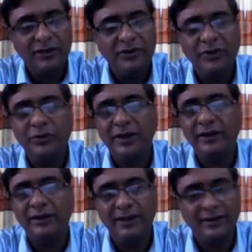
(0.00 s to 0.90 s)

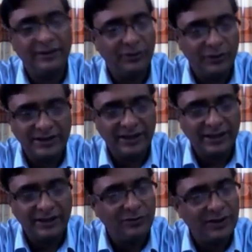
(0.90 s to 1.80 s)
frequently in the West
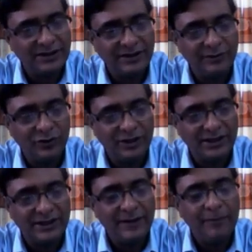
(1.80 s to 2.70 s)
End. You must have
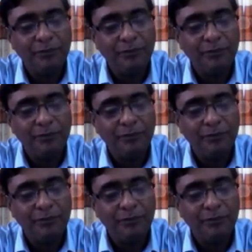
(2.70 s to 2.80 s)
noticed.